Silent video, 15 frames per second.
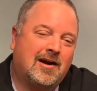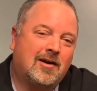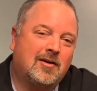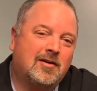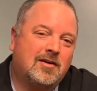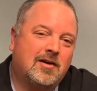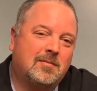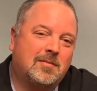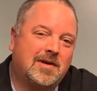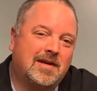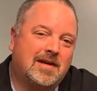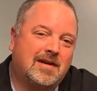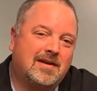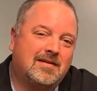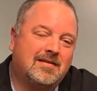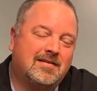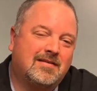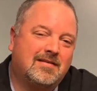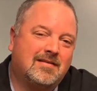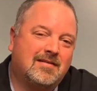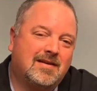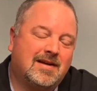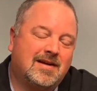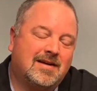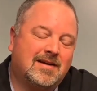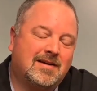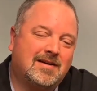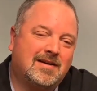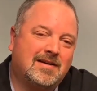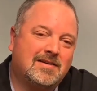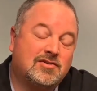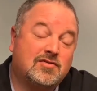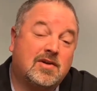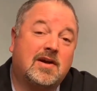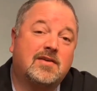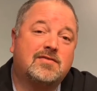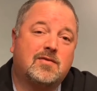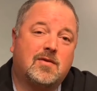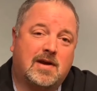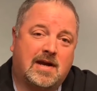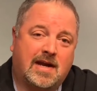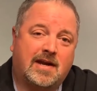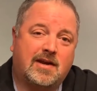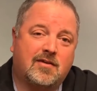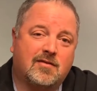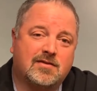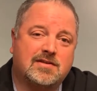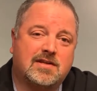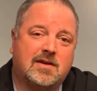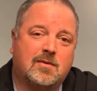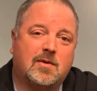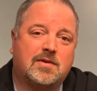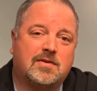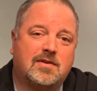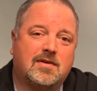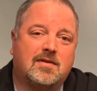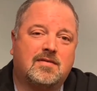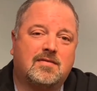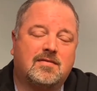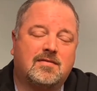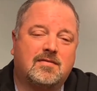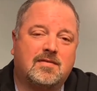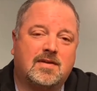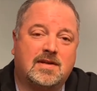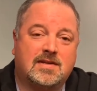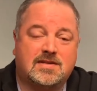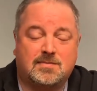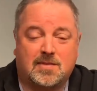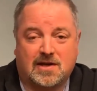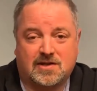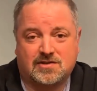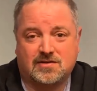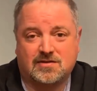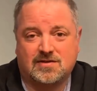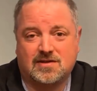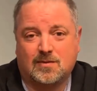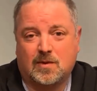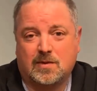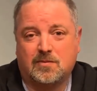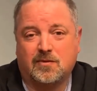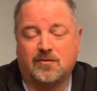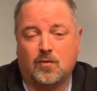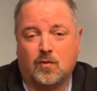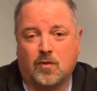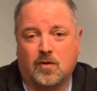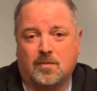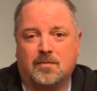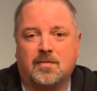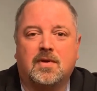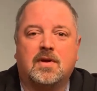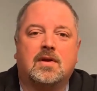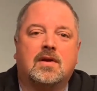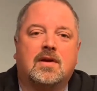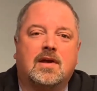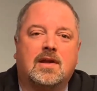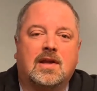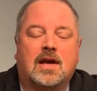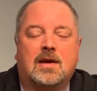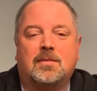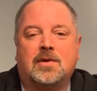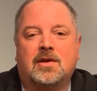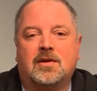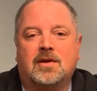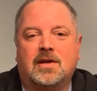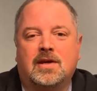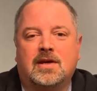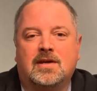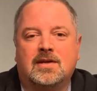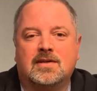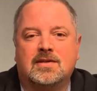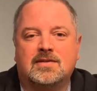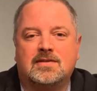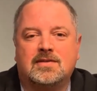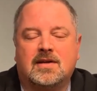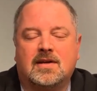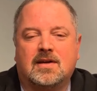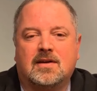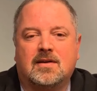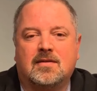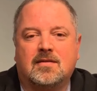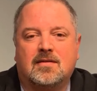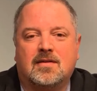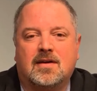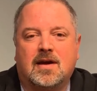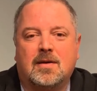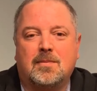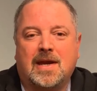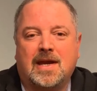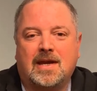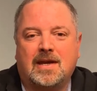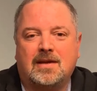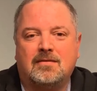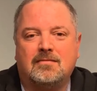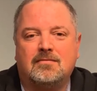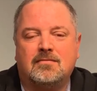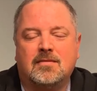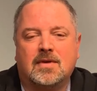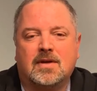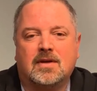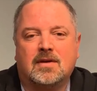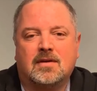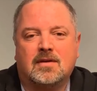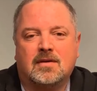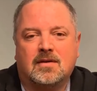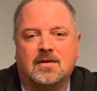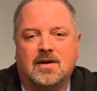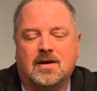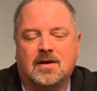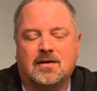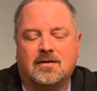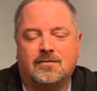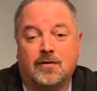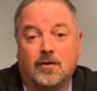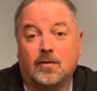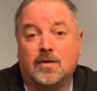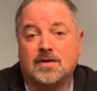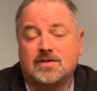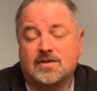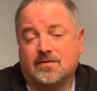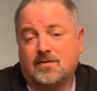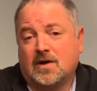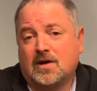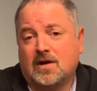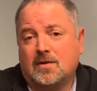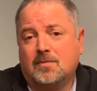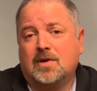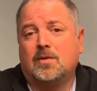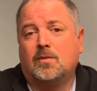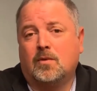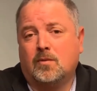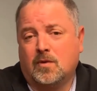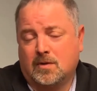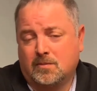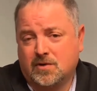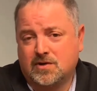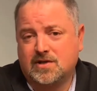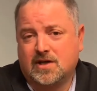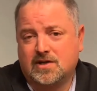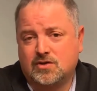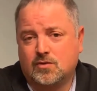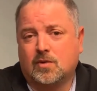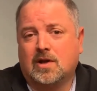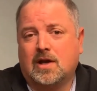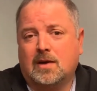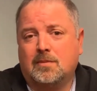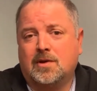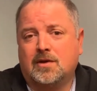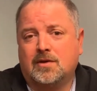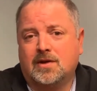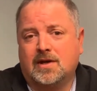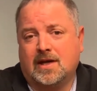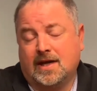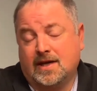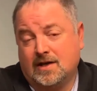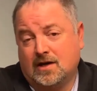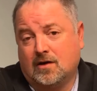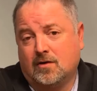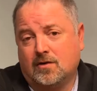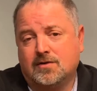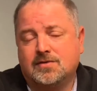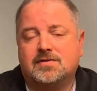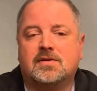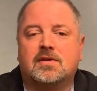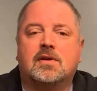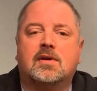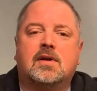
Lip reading: Our company strives for accuracy with the inspections that we perform. Liability is a main focus of our company. We want to protect your liability and ours.